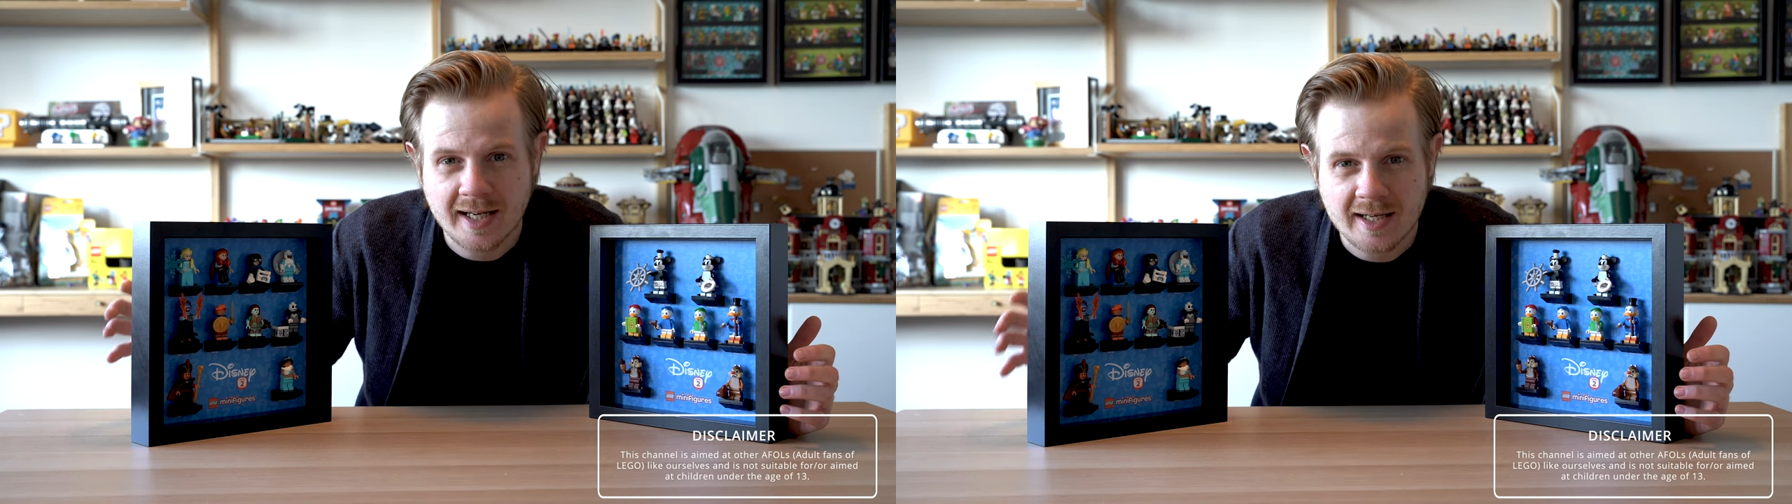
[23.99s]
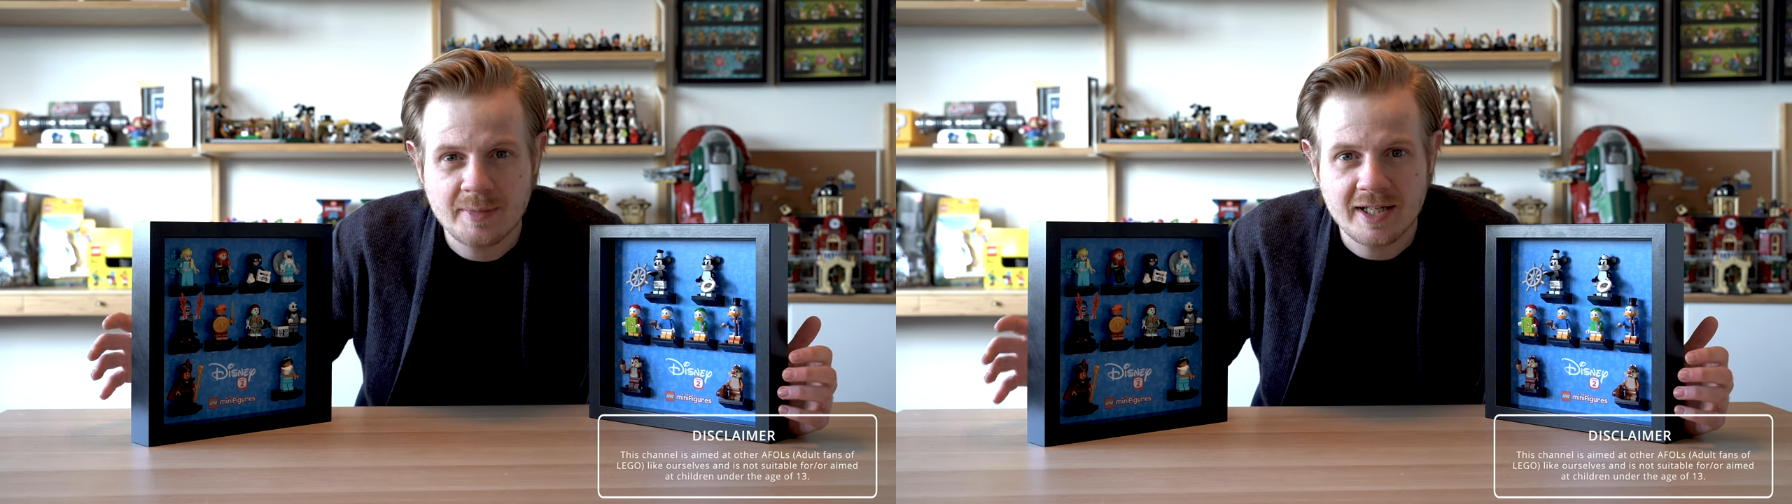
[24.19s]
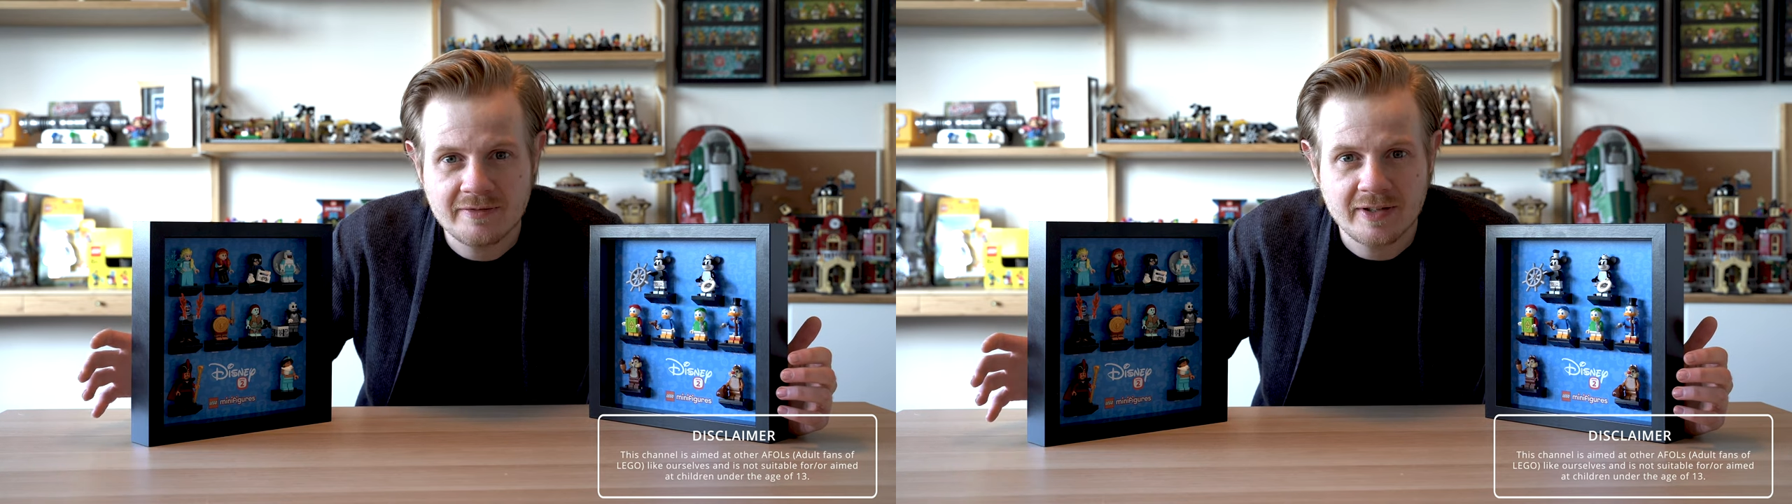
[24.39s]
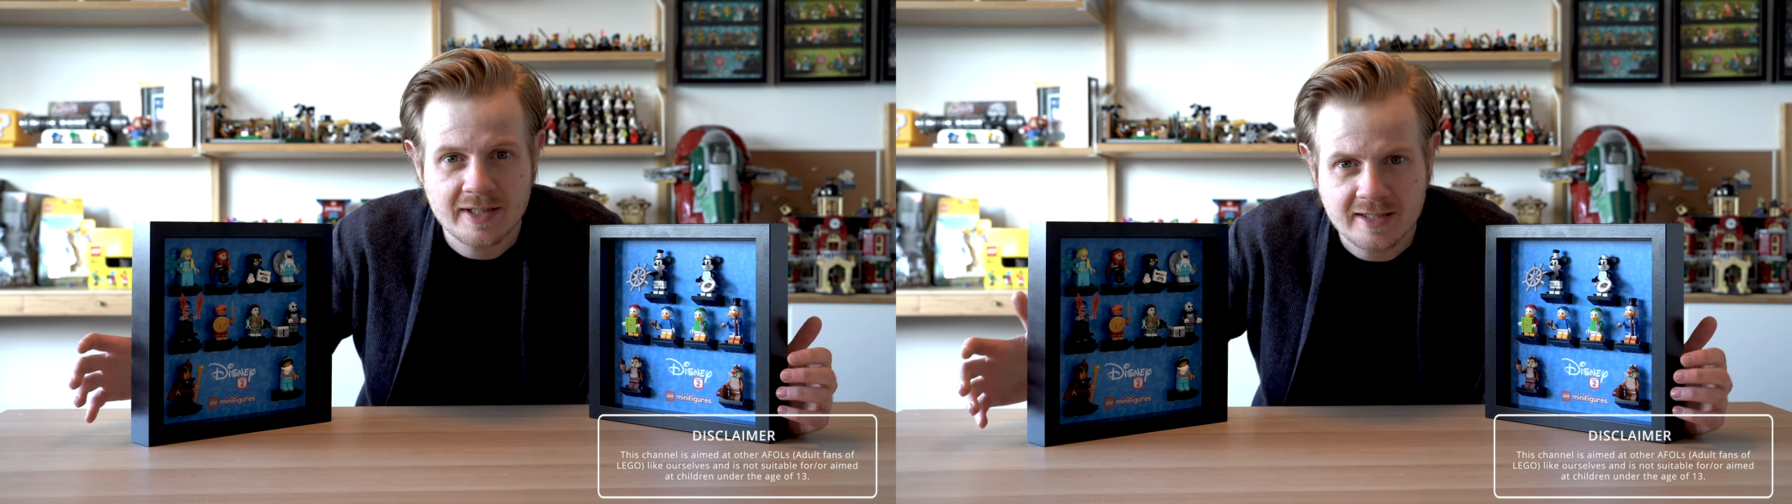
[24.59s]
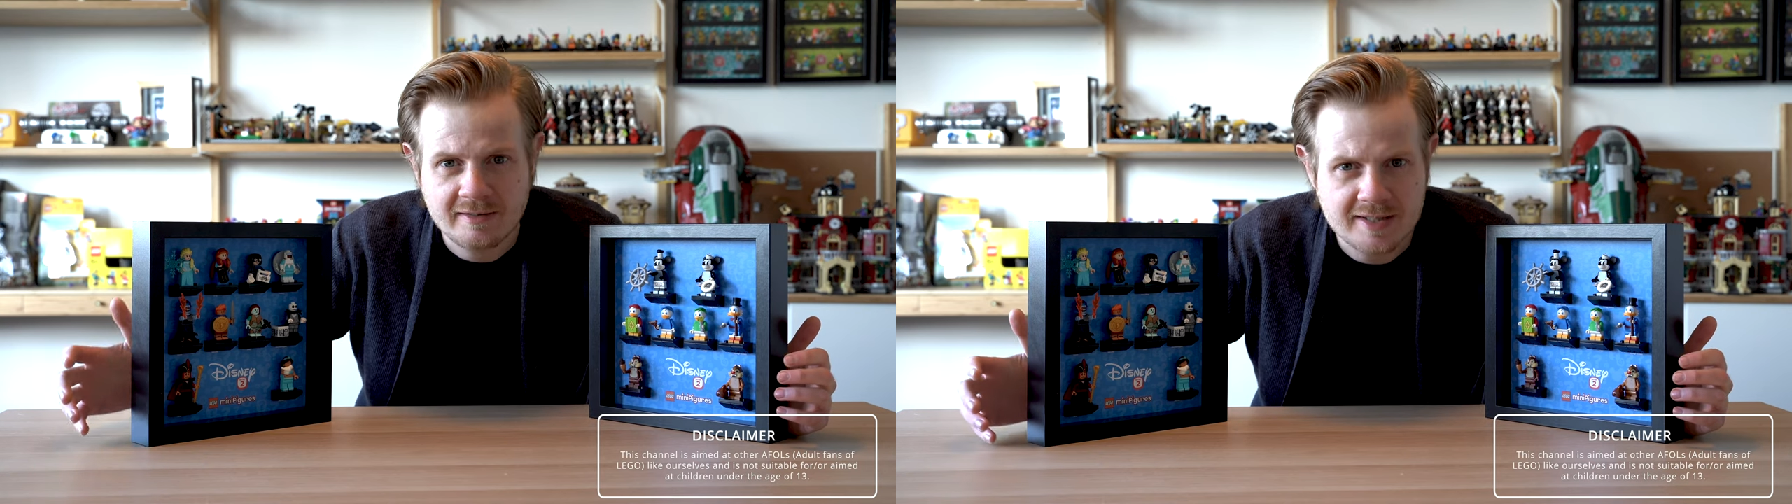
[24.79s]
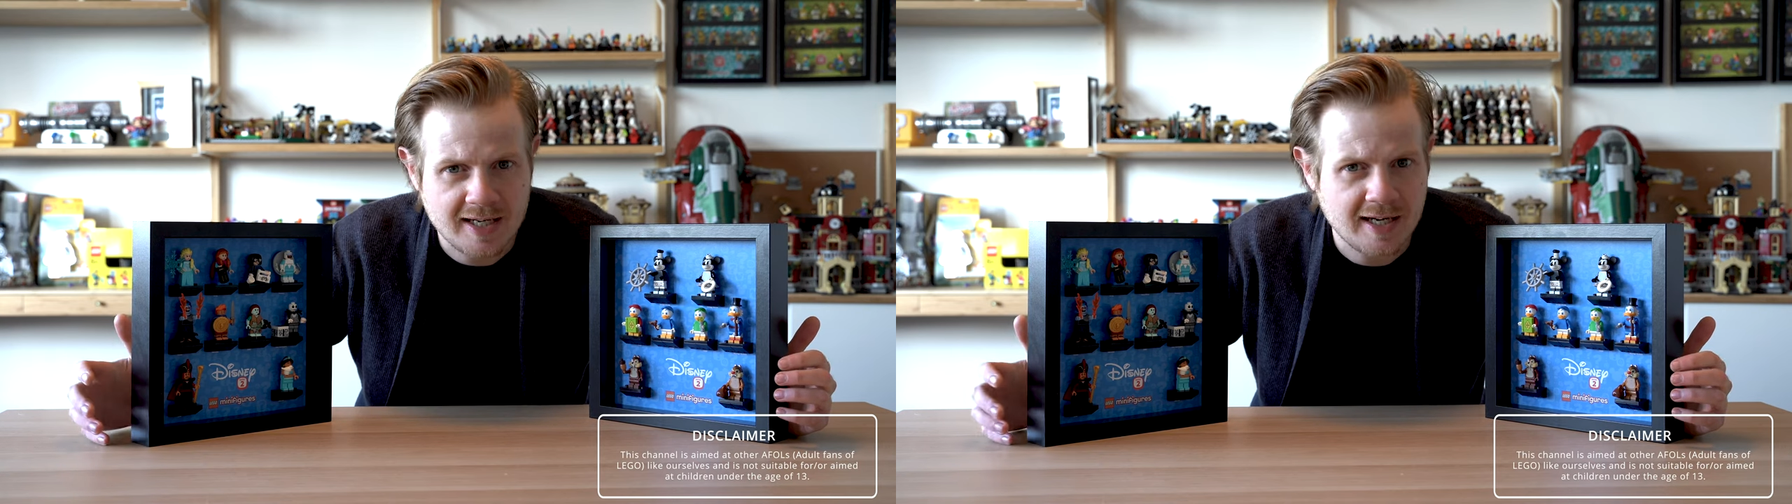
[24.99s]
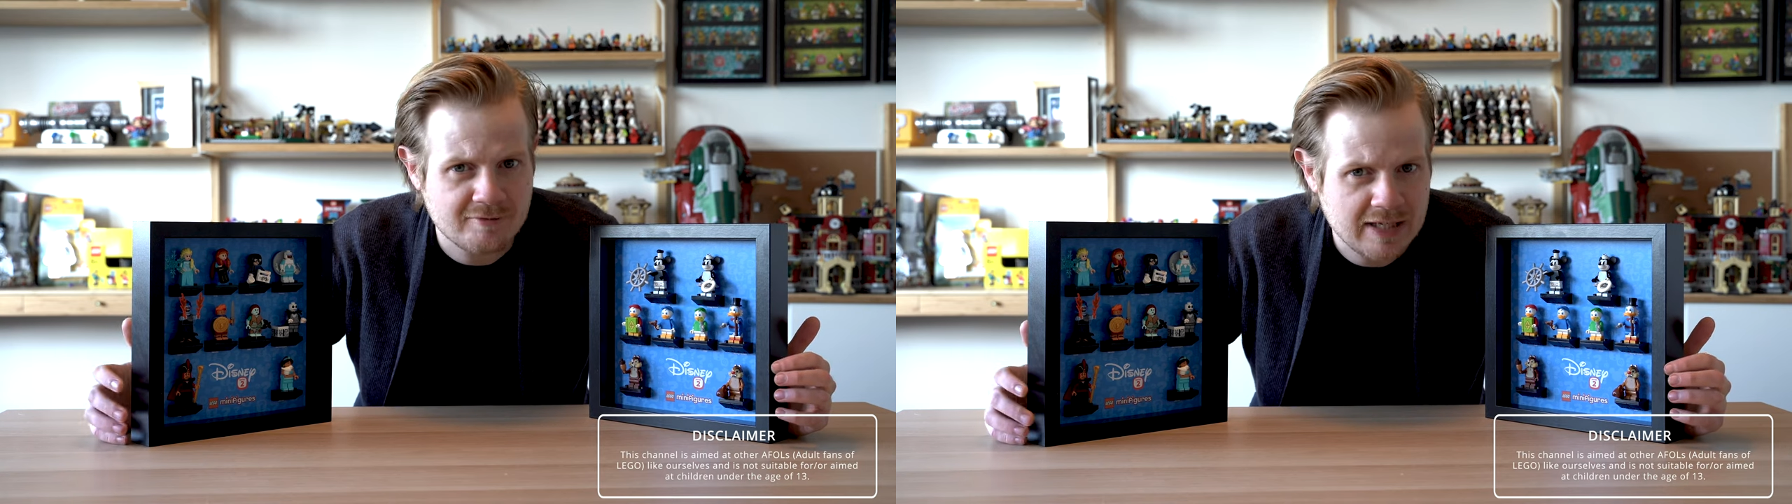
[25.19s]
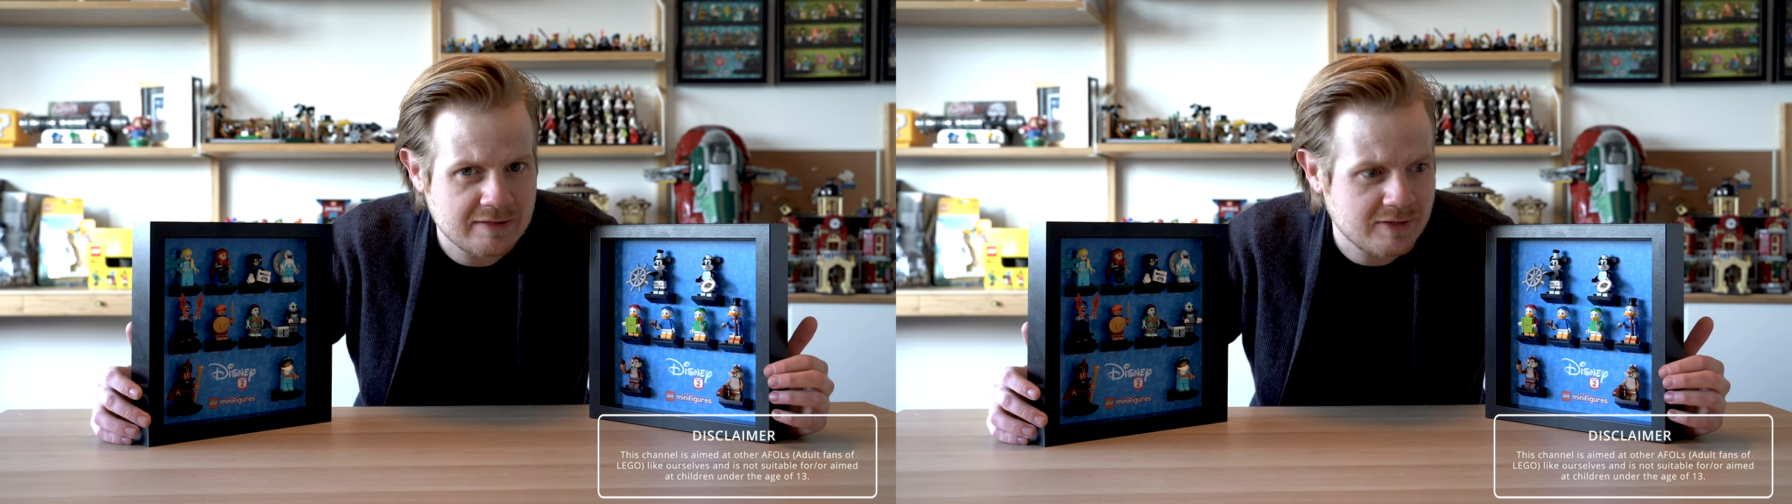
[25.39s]
kind of Minifig series that I
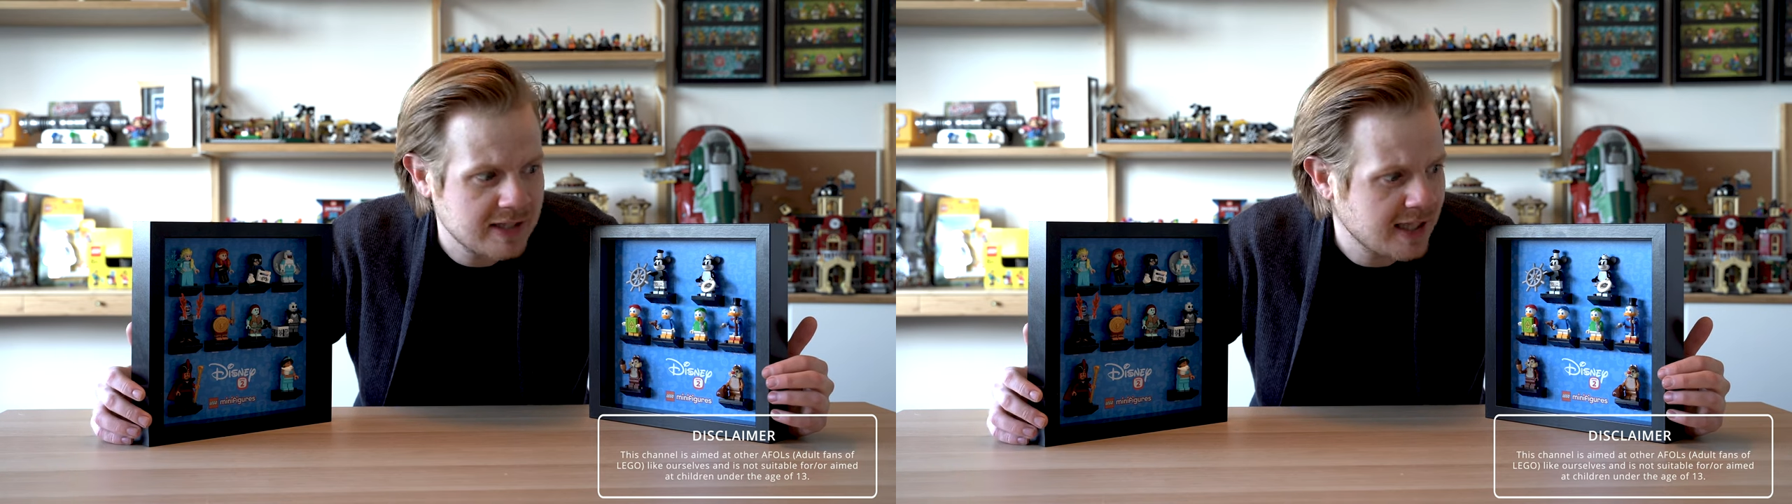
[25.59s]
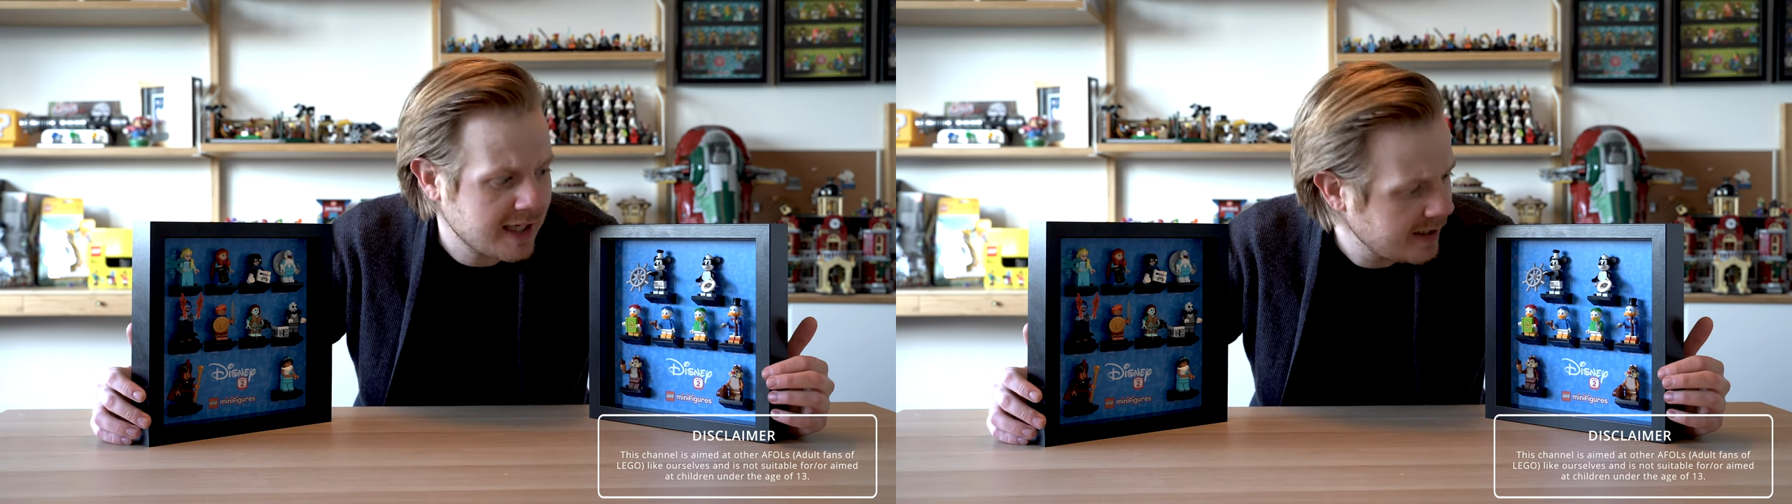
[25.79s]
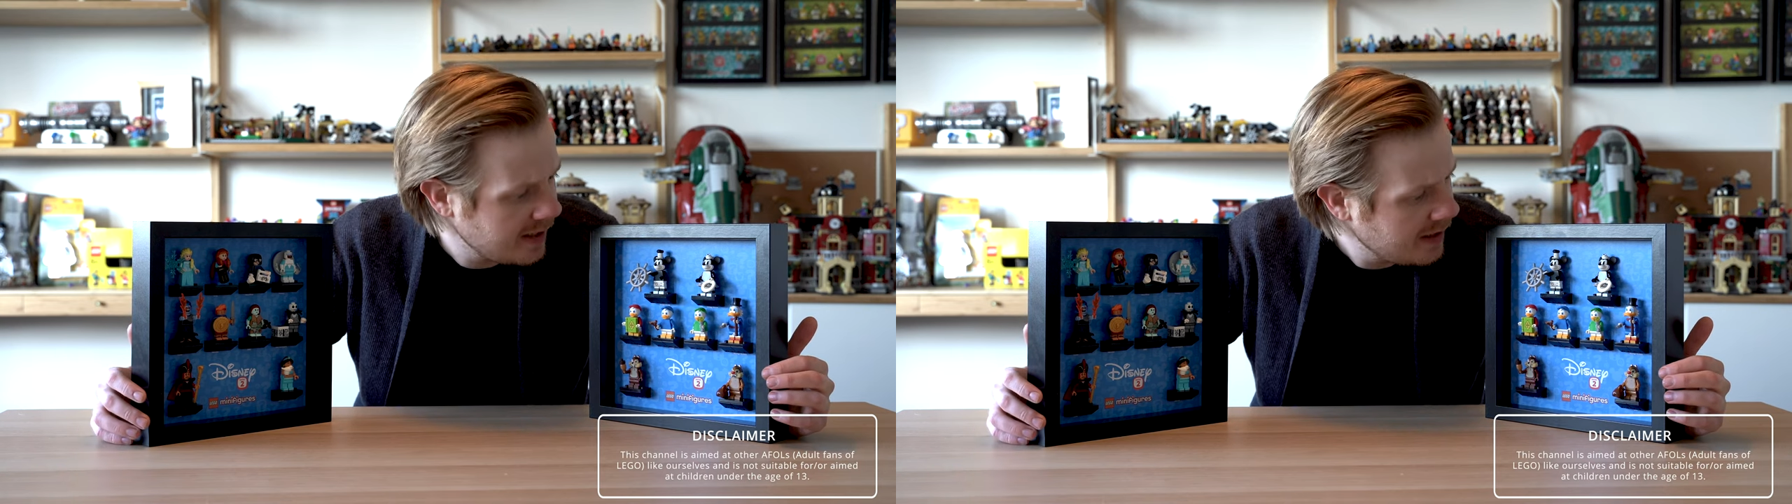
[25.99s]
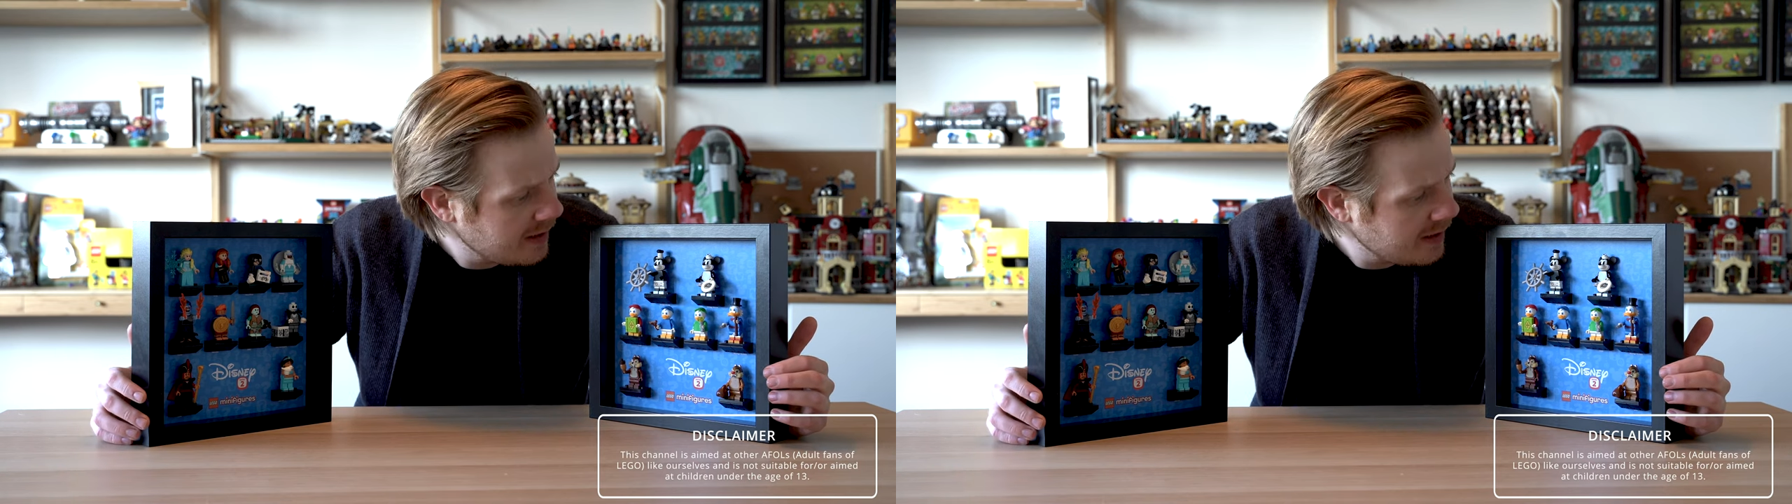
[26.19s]
really, really like.